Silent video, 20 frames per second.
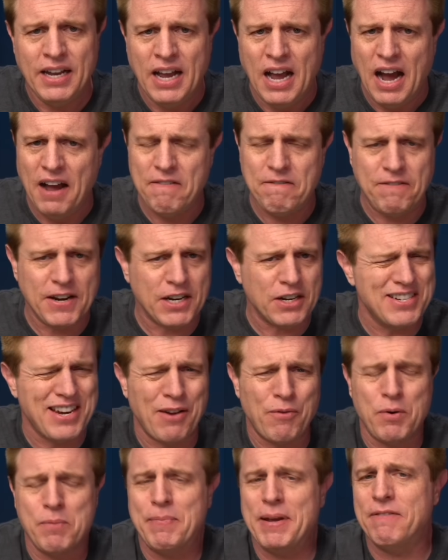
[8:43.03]
I figured
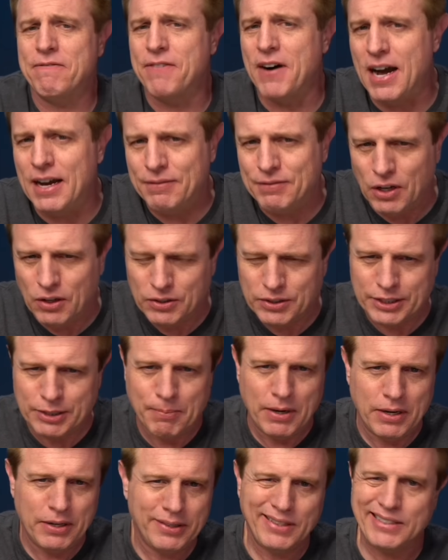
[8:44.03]
it would be five dollars a
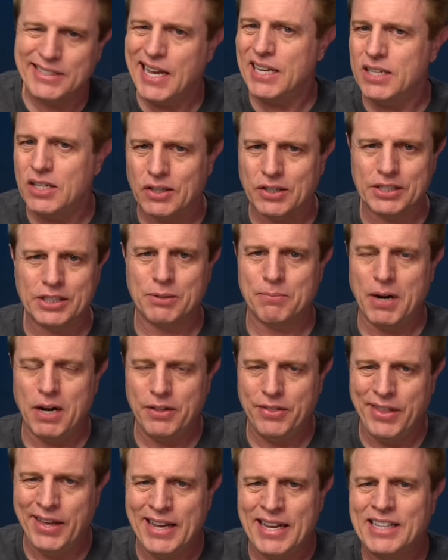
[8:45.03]
month, ten dollars a
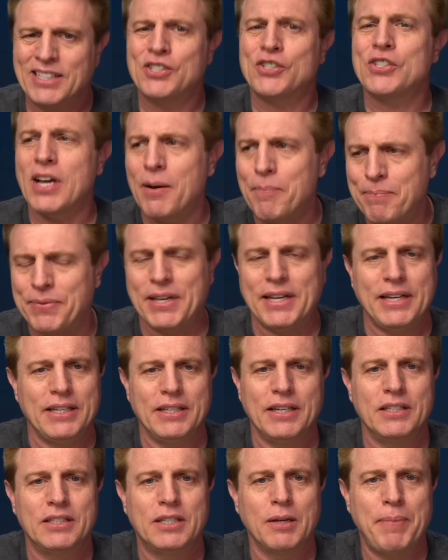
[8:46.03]
month,
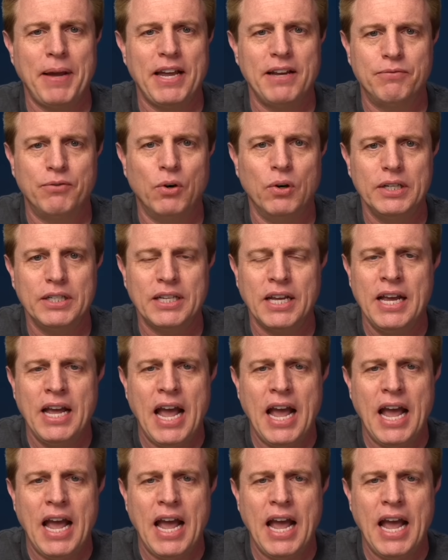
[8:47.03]
something to pay for it.